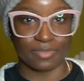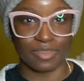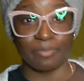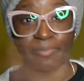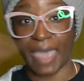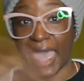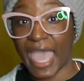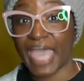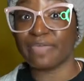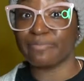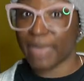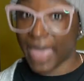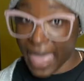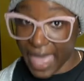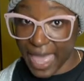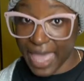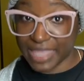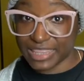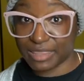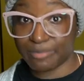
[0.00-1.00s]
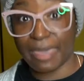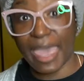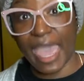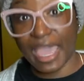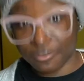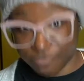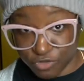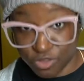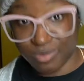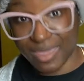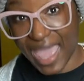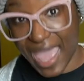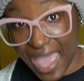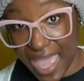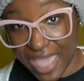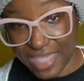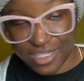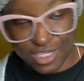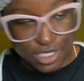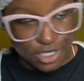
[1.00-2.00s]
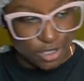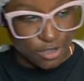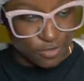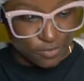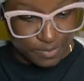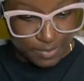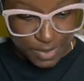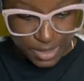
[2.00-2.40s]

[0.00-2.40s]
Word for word: the bag bag, the bag for the bag, you know?